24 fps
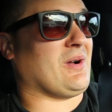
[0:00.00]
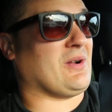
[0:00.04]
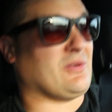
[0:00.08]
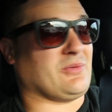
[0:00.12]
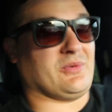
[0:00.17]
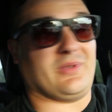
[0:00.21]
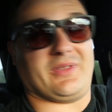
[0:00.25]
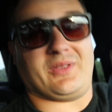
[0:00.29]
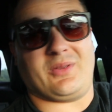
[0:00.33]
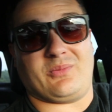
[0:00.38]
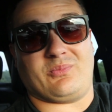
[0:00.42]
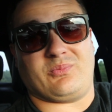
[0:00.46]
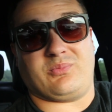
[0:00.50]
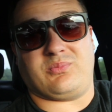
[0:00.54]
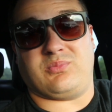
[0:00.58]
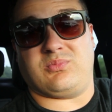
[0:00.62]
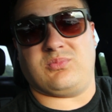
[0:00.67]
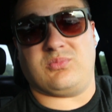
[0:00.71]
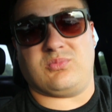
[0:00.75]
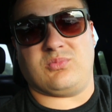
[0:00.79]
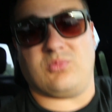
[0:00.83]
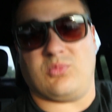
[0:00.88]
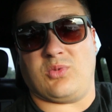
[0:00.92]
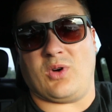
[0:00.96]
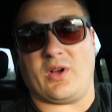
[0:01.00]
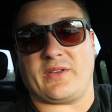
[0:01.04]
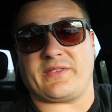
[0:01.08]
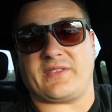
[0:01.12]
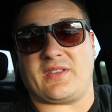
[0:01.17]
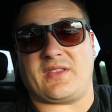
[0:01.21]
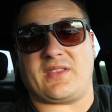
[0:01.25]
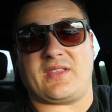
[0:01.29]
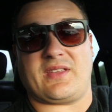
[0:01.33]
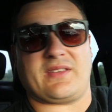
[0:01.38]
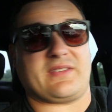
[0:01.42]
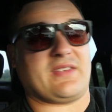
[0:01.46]
I really
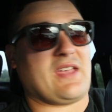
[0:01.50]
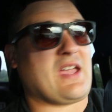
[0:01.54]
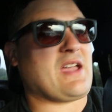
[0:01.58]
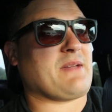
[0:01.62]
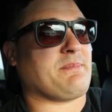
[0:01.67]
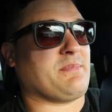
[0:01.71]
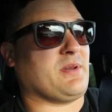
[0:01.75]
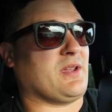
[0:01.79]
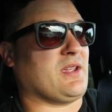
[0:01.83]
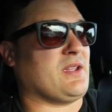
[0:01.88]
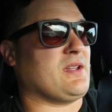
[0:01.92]
wasn't this happy.